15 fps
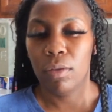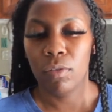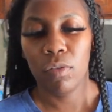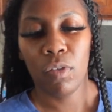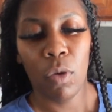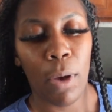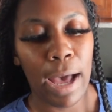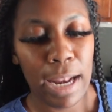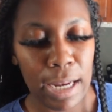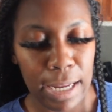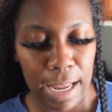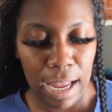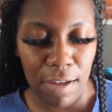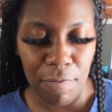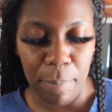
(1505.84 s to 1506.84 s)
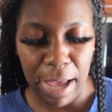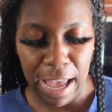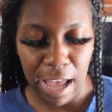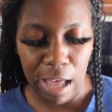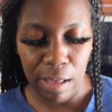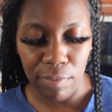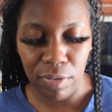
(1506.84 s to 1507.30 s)
so i didn't gave
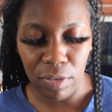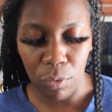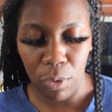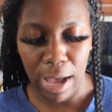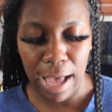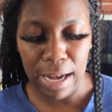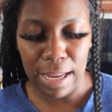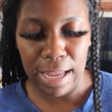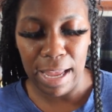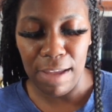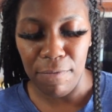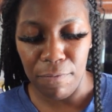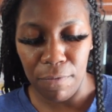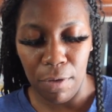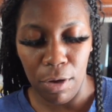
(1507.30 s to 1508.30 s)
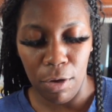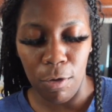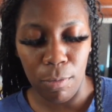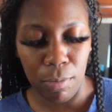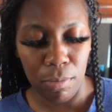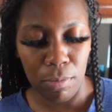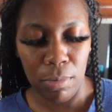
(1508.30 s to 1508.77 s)
baths well i didn't gave
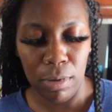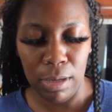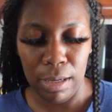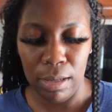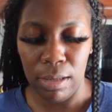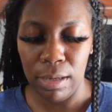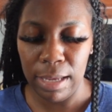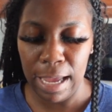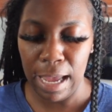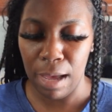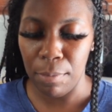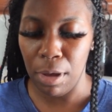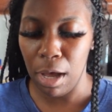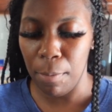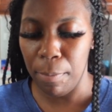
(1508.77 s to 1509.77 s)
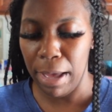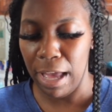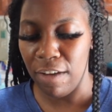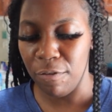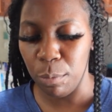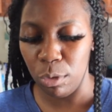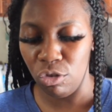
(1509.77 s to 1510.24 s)
um Cam her
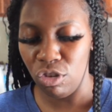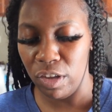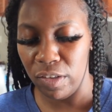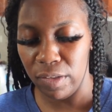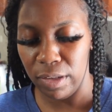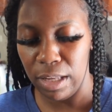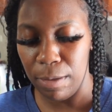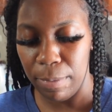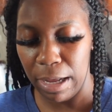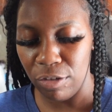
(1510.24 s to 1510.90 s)
bath, but she's sleep.